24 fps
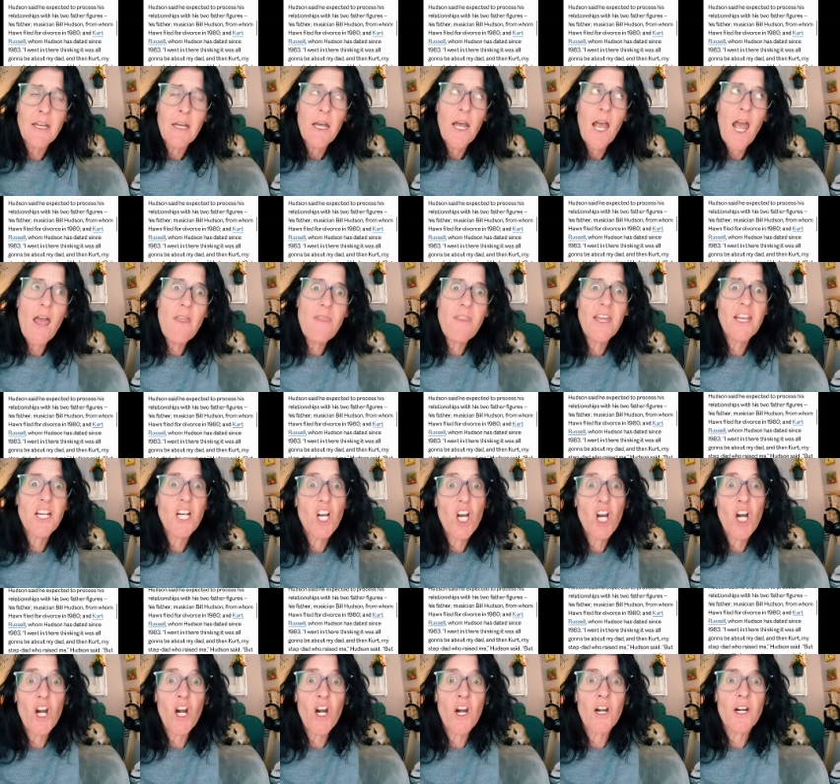and then
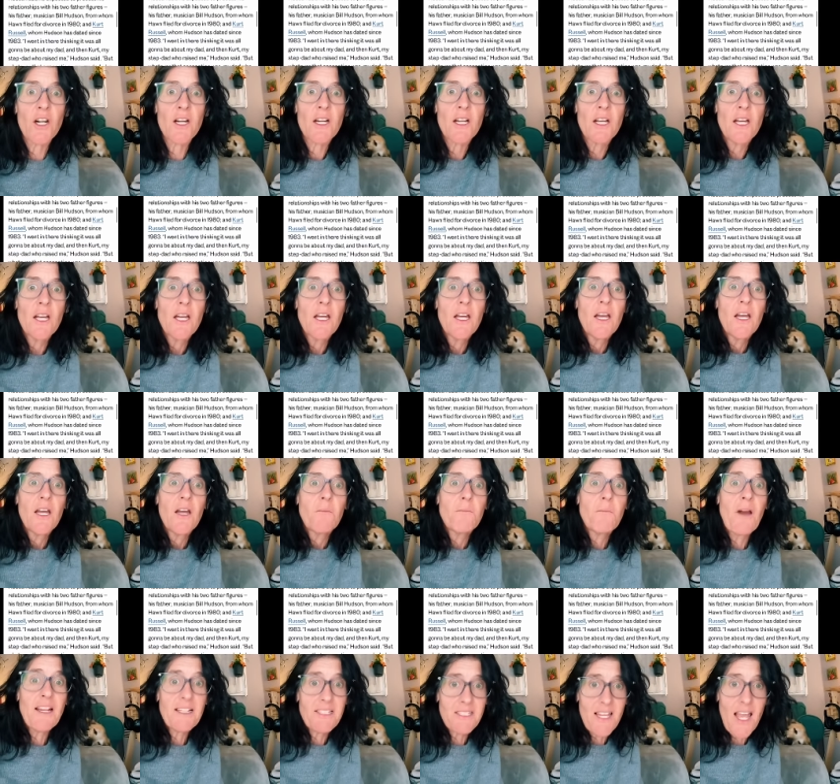Kurt,
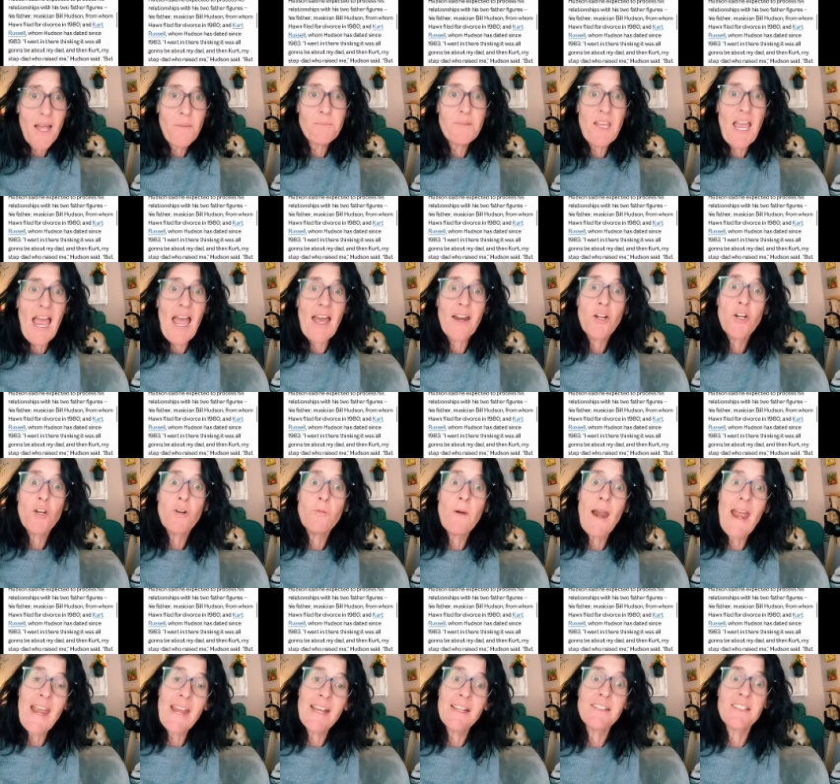my stepdad who
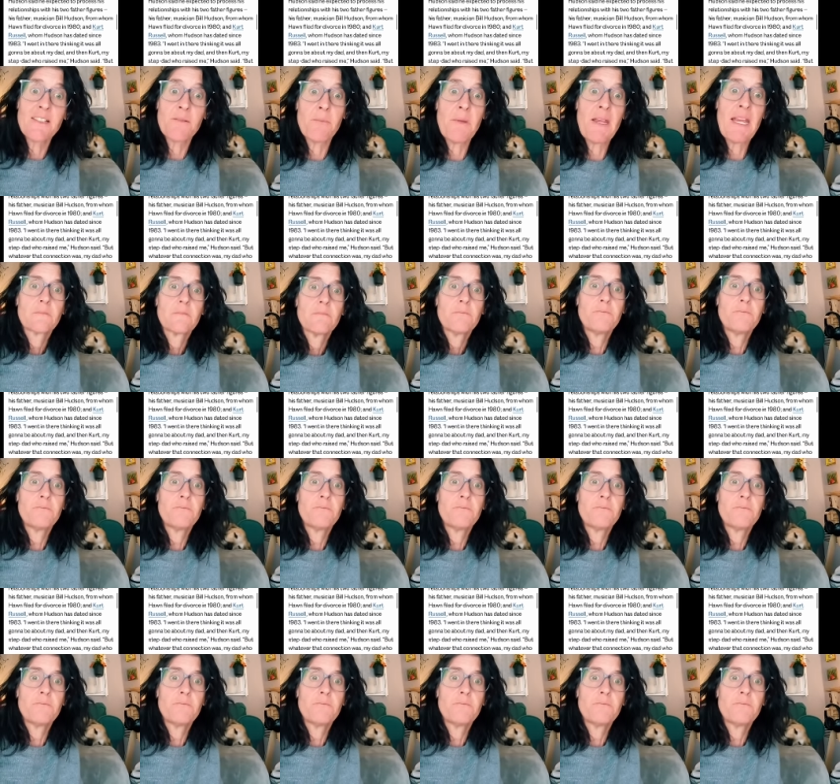raised me.